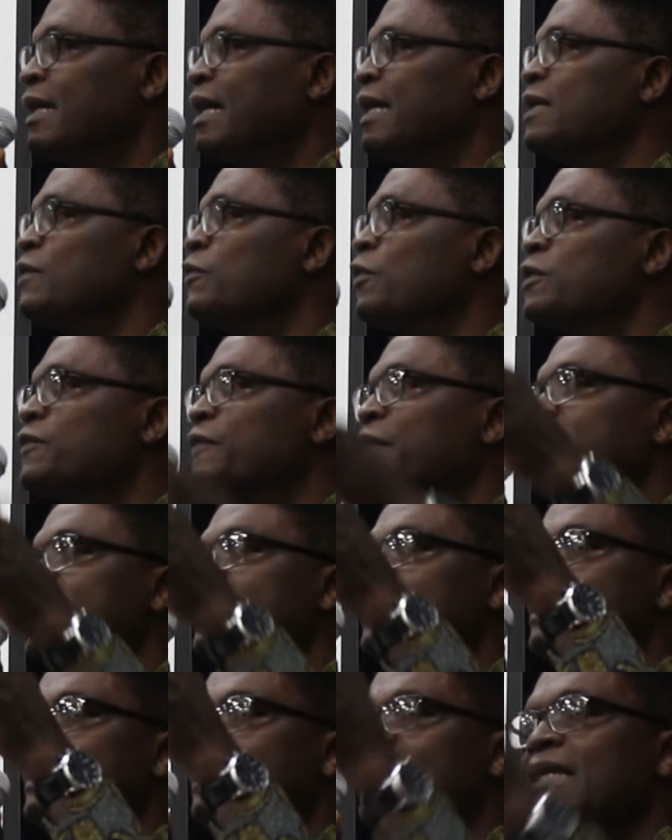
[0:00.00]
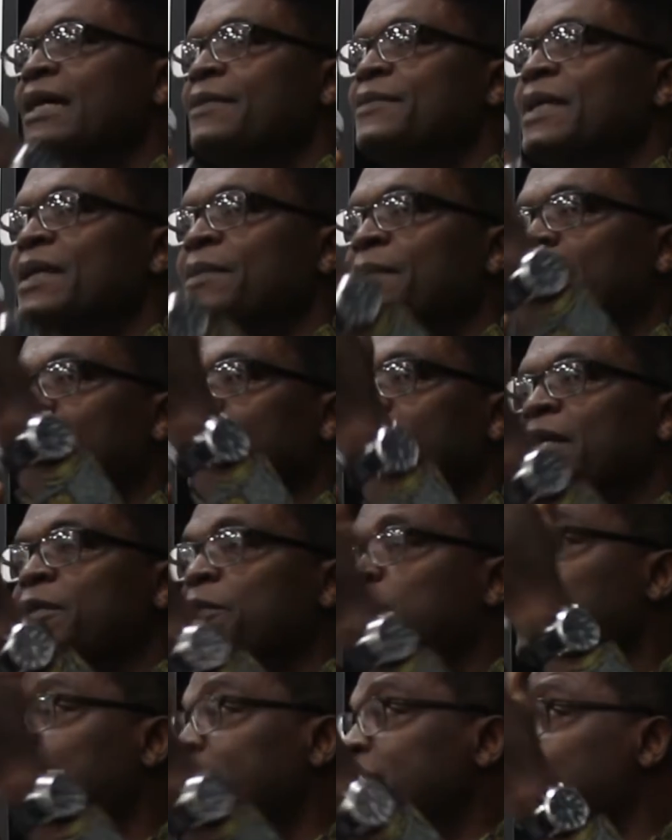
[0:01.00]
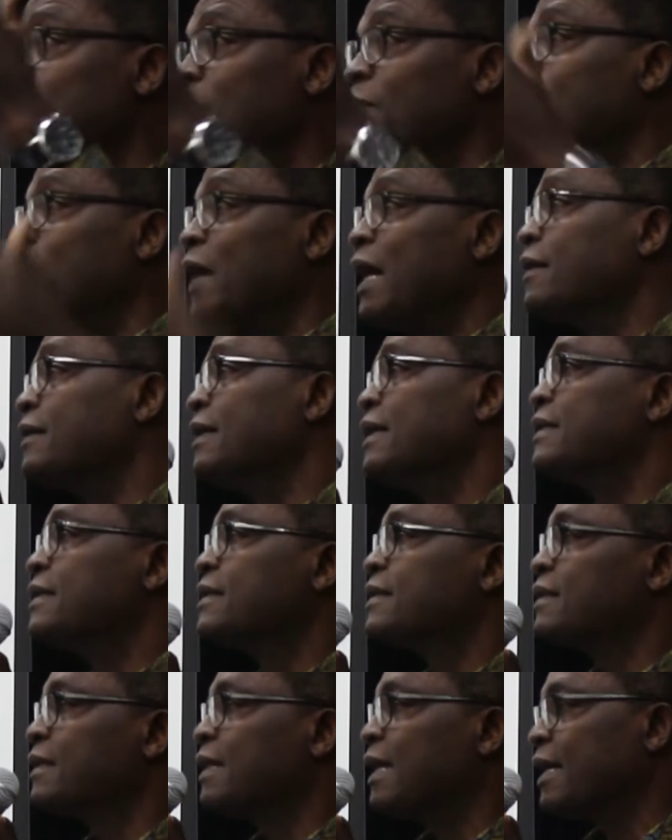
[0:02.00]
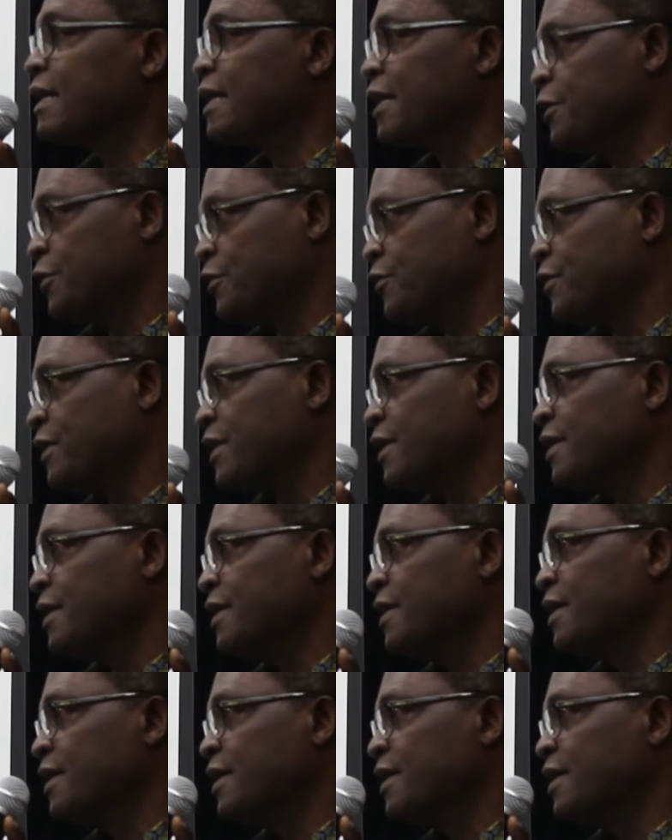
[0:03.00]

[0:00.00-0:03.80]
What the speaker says: And he was very disturbed about the threat of violence in our country.